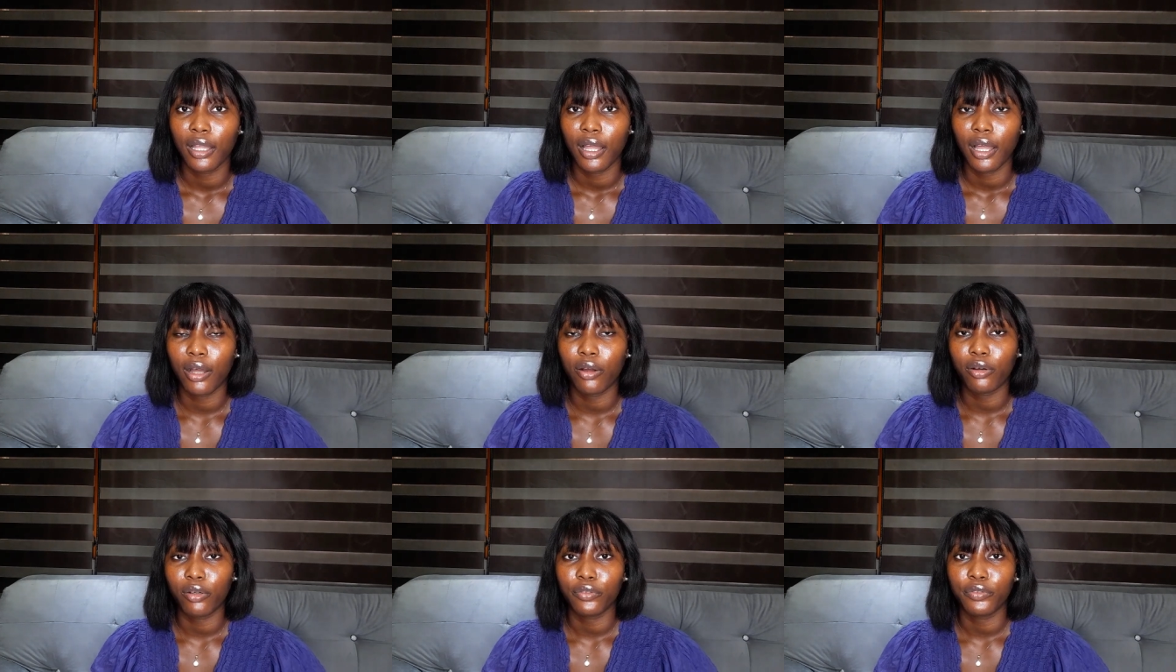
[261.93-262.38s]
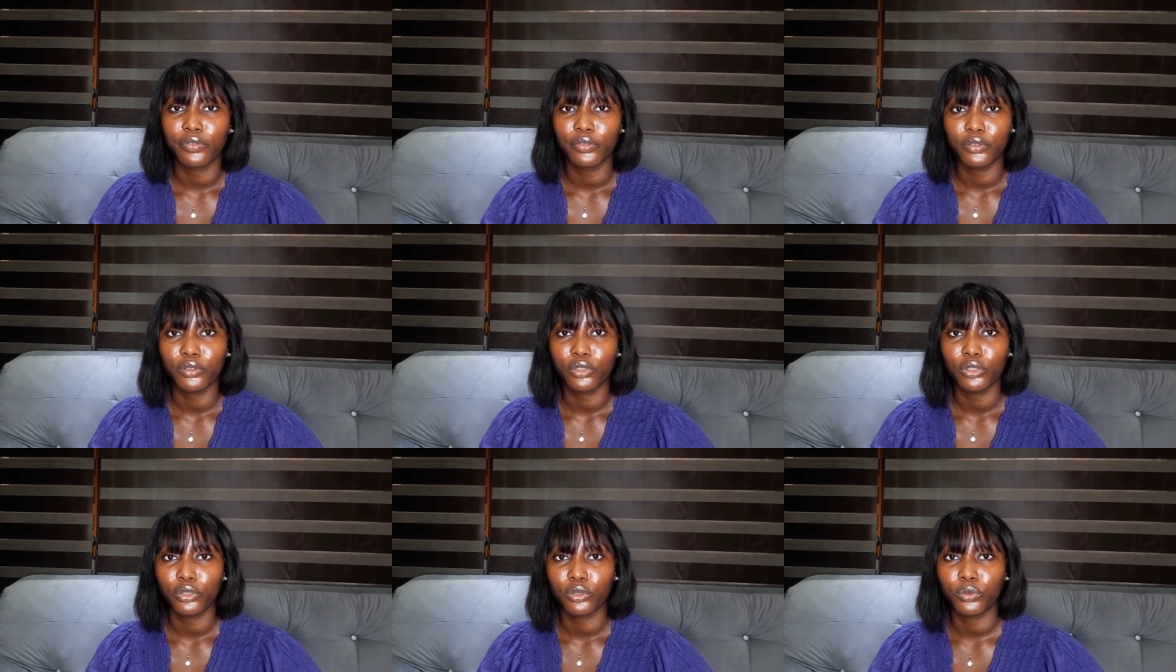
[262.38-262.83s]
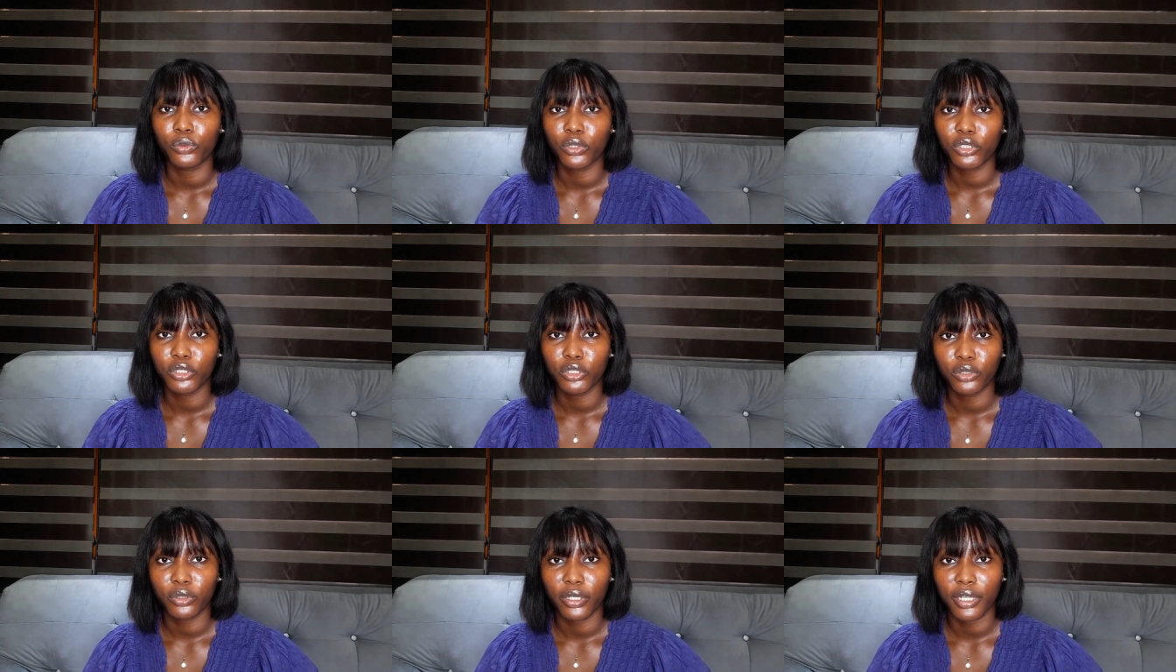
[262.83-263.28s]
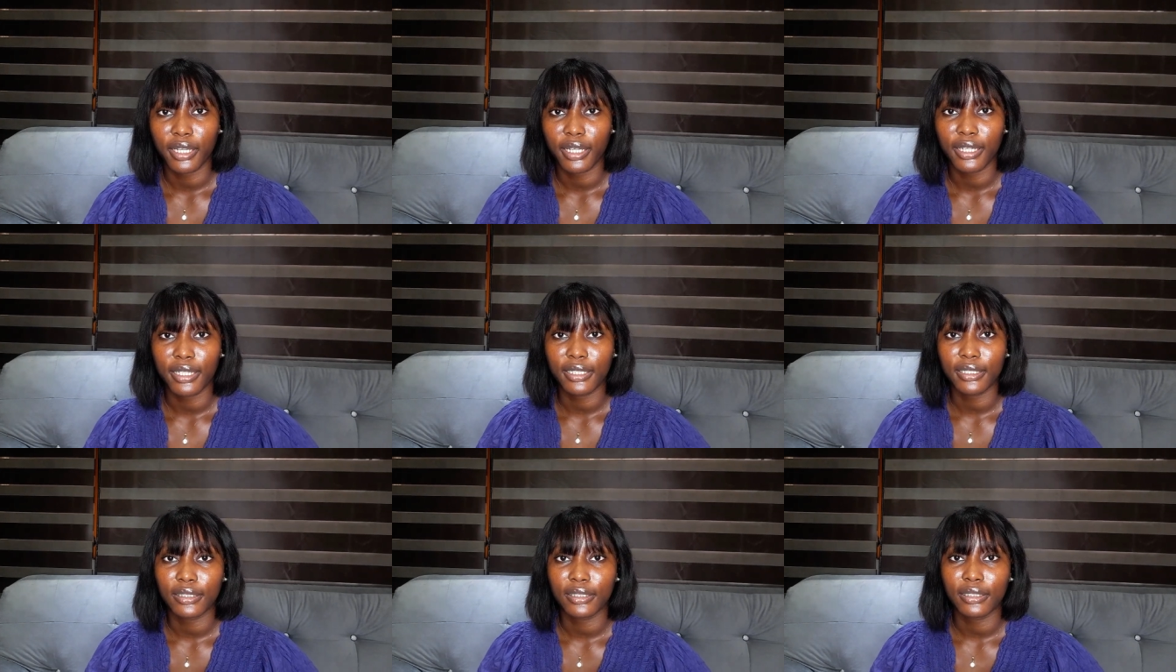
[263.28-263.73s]
how often you wash your
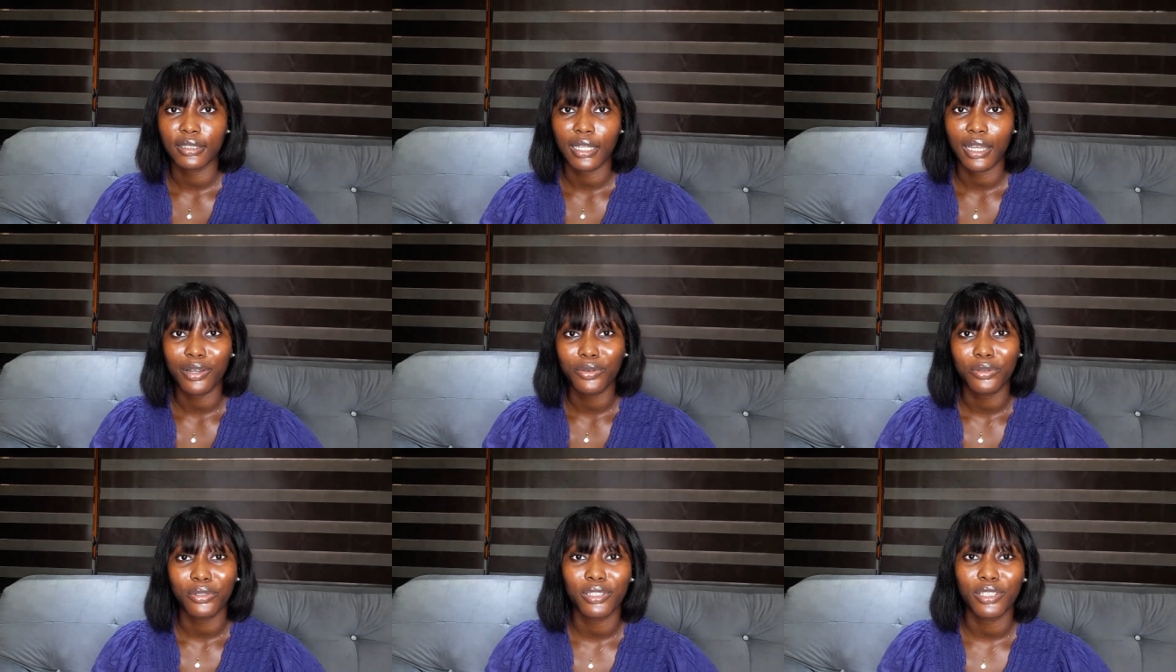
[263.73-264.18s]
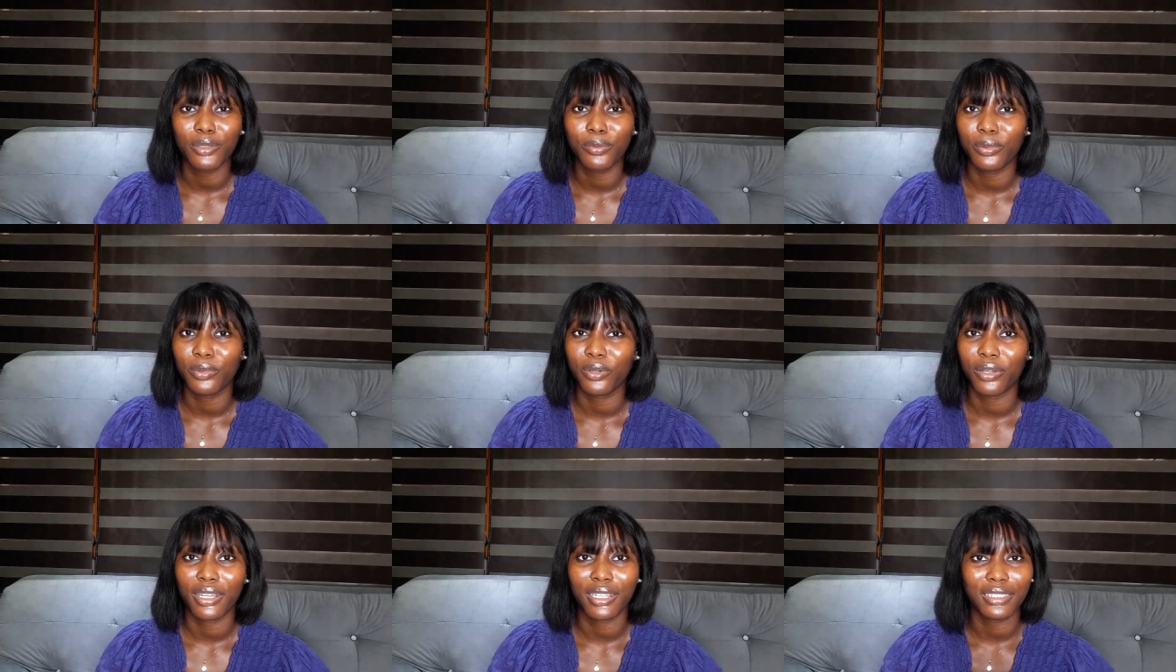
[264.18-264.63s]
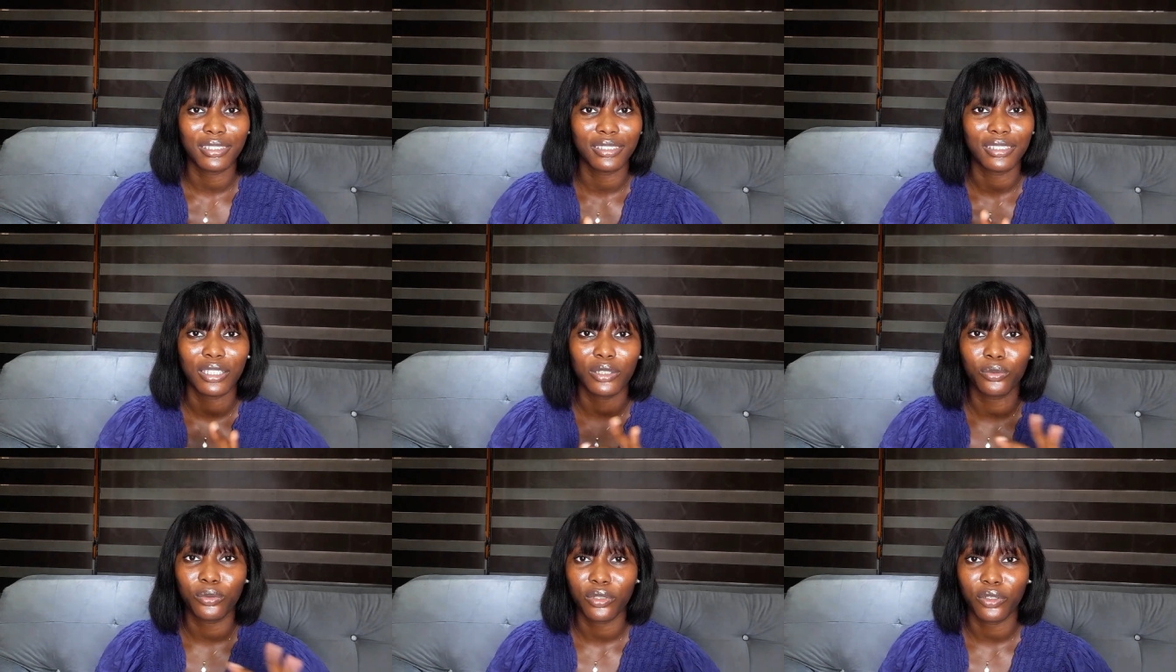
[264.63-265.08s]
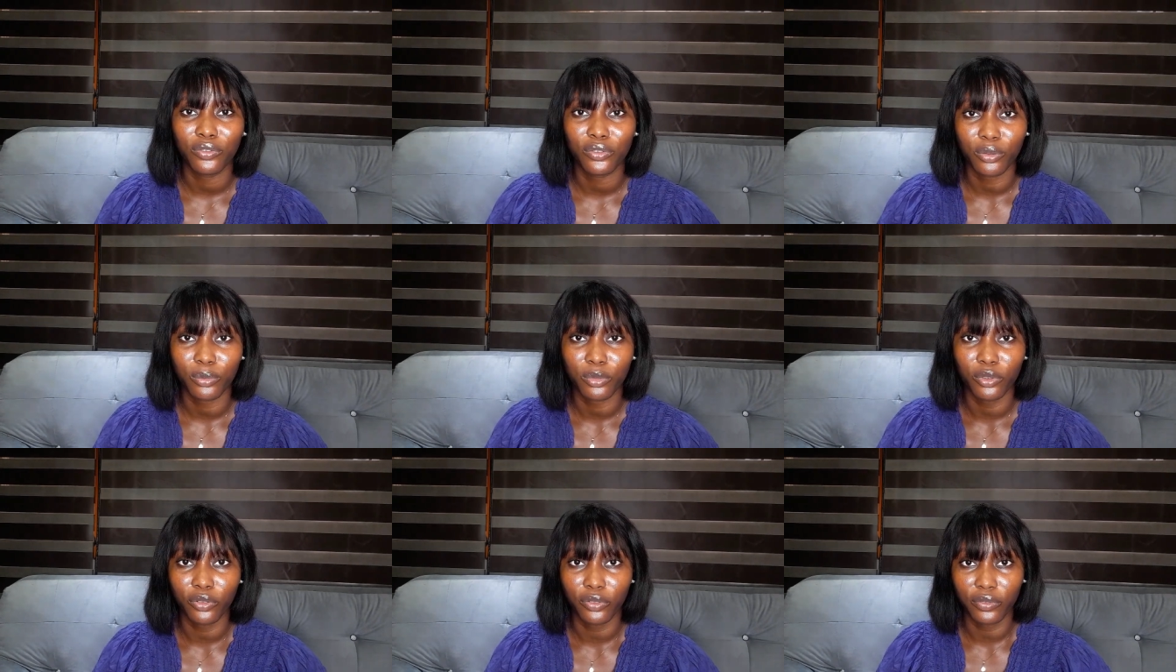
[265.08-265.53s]
hands, how you keep your hands away
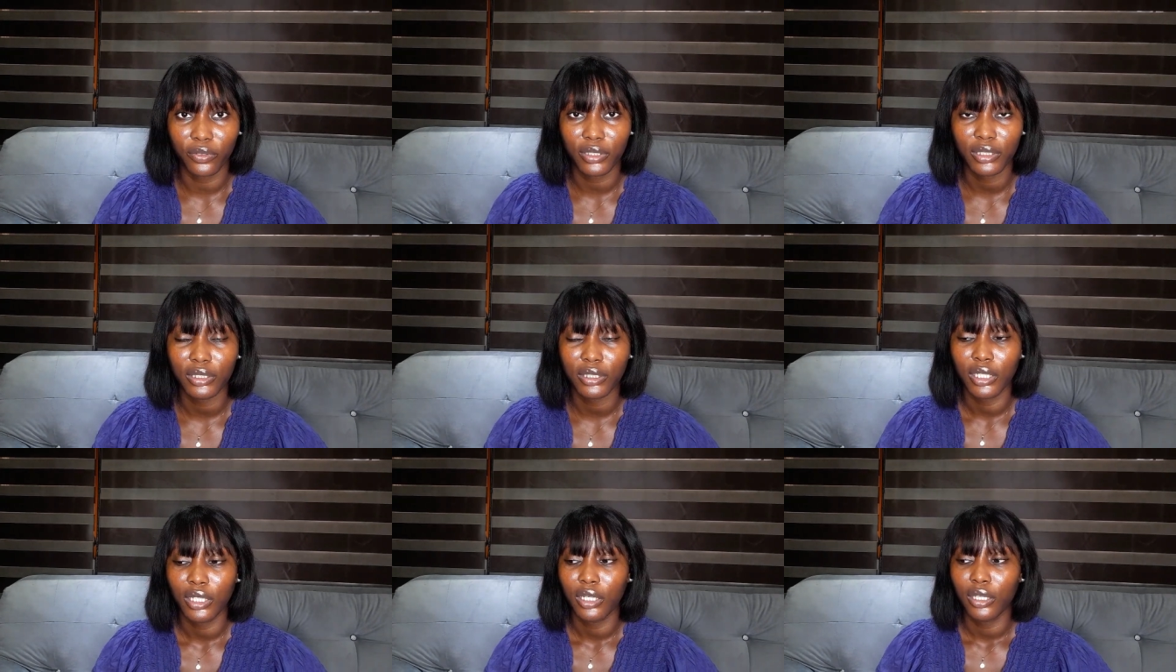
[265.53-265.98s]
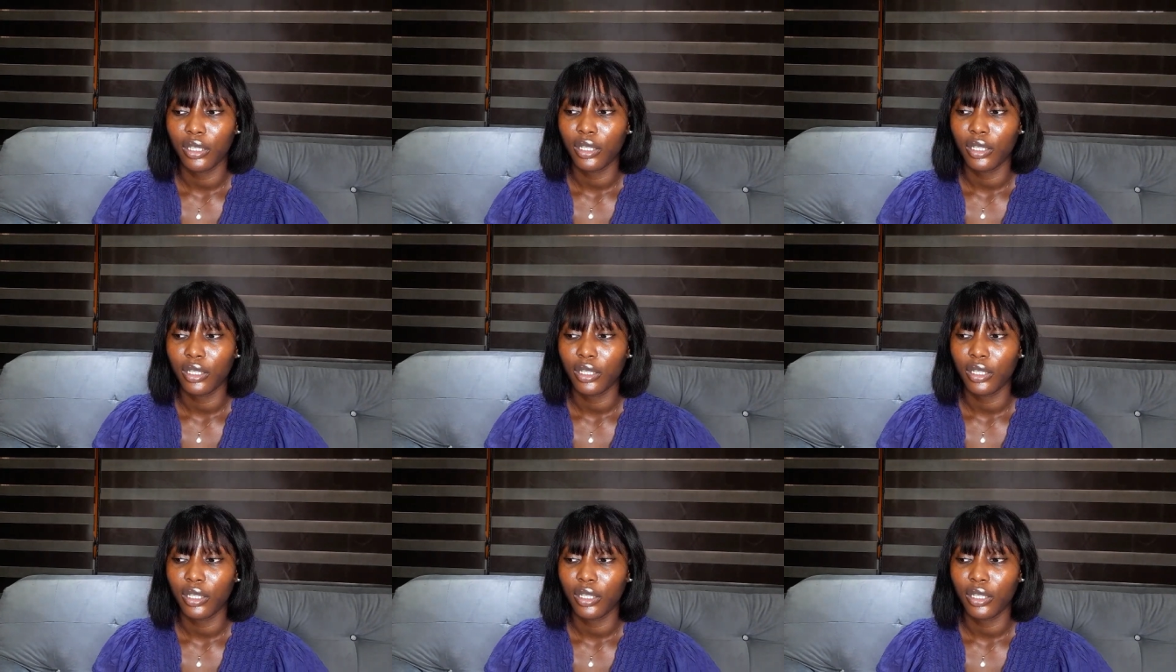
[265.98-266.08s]
from your face.